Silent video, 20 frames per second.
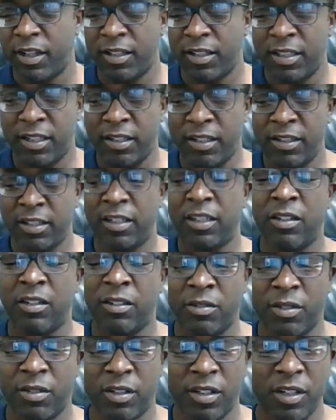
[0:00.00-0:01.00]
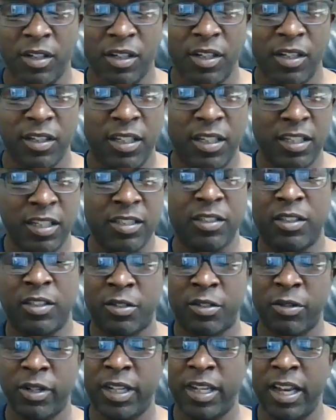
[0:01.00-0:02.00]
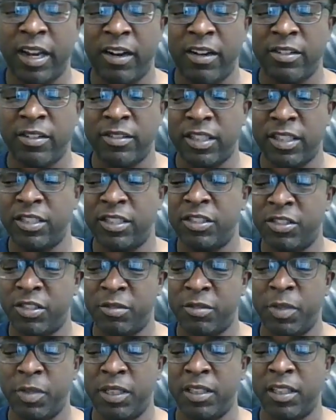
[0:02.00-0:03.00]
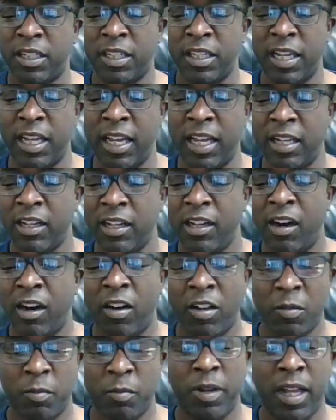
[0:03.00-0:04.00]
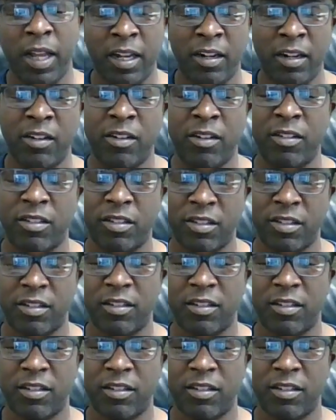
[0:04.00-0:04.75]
So here you go. These are the 3 carriers that you should be looking at on the planet Earth.